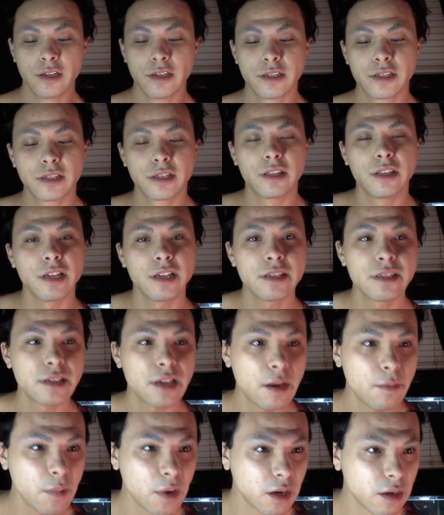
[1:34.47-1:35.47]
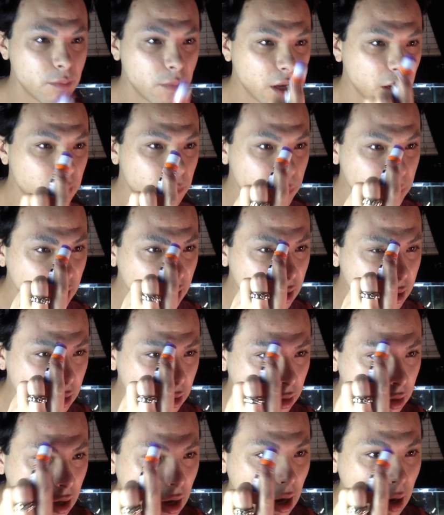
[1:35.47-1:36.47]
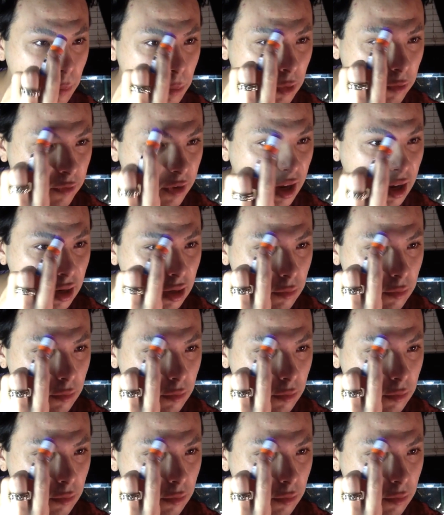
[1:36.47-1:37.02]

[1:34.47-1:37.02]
So this time I'm going to make a big glob of it.